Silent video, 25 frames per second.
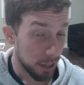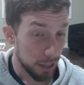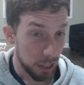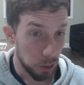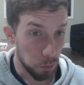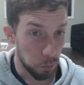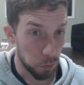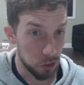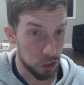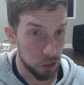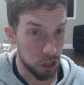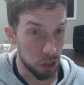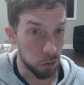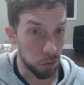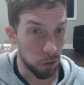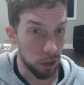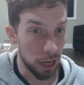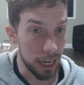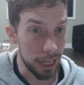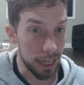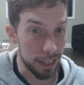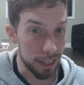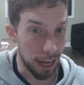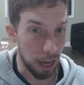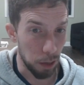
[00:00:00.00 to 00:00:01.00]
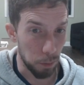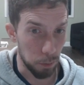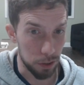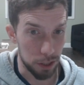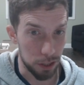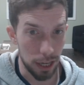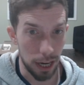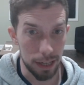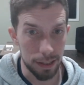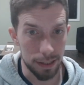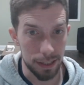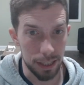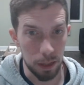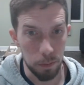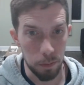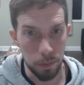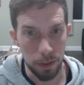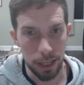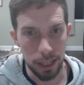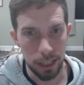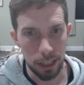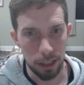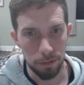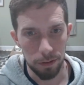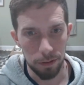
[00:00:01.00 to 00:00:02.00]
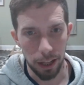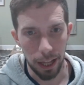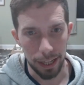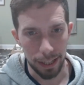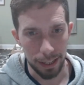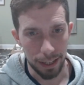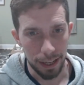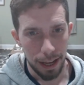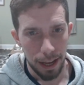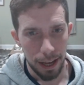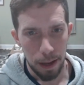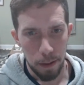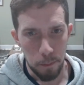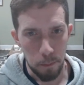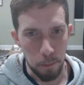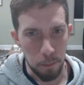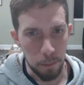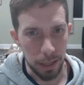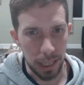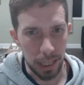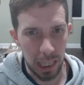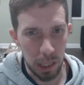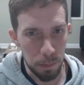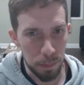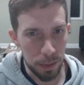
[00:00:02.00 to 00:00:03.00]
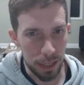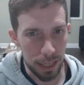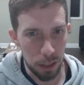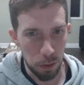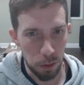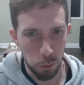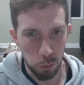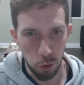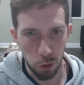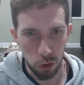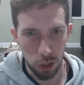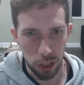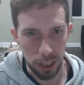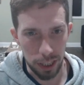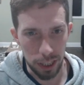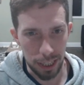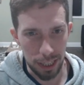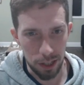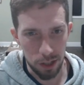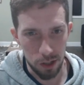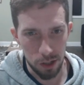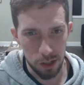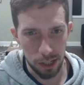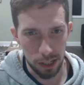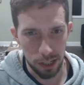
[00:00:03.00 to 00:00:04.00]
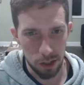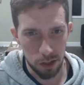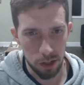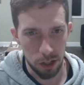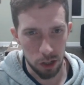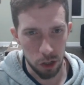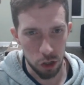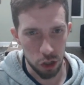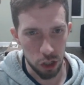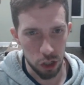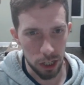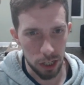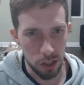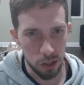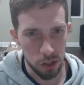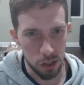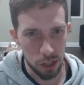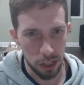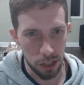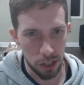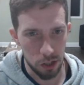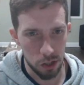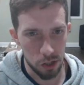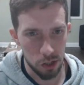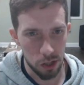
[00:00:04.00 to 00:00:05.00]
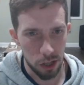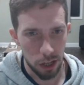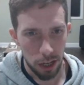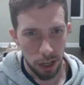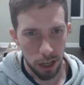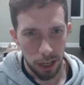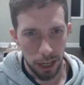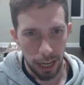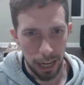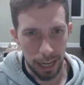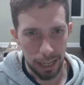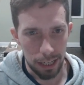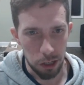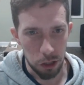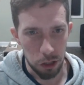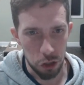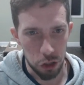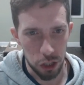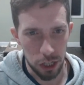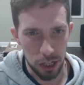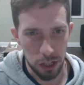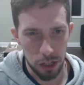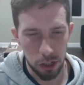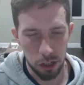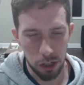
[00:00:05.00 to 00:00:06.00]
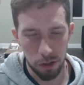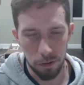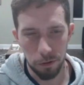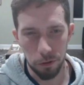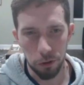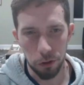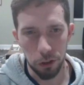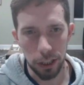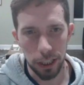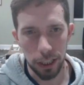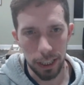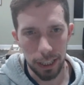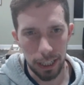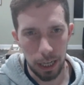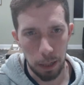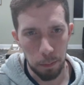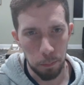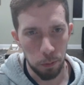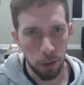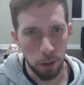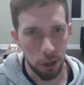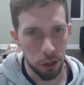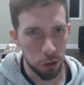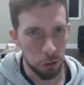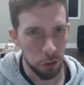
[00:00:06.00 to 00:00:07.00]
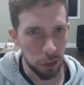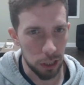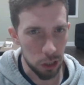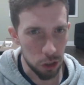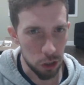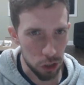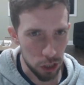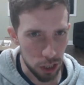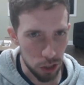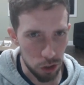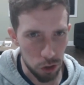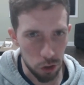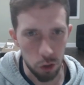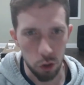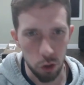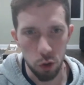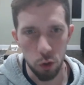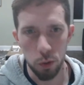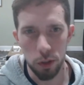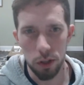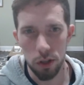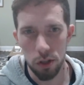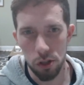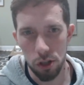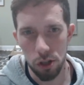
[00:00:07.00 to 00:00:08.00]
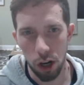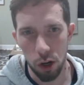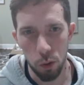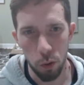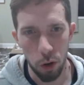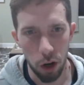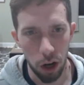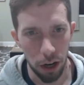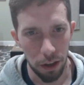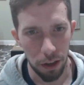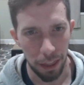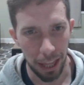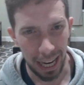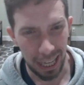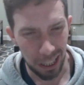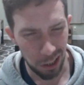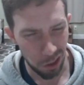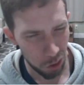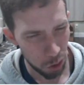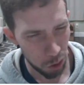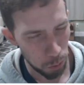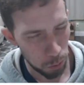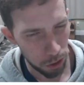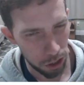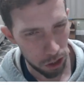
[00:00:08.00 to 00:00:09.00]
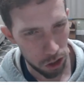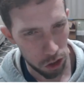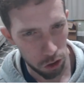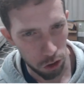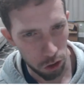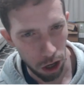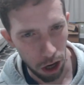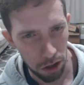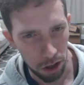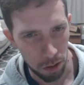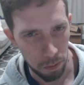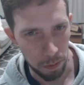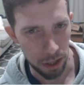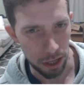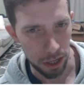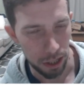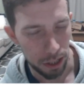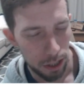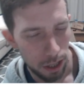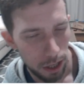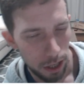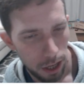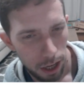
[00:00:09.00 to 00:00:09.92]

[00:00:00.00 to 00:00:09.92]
it was the right knight, with the idea being of like maybe rook e6 to g6, and g6 is free, and I'm pressuring g2, and so on. That looked pretty strong to me.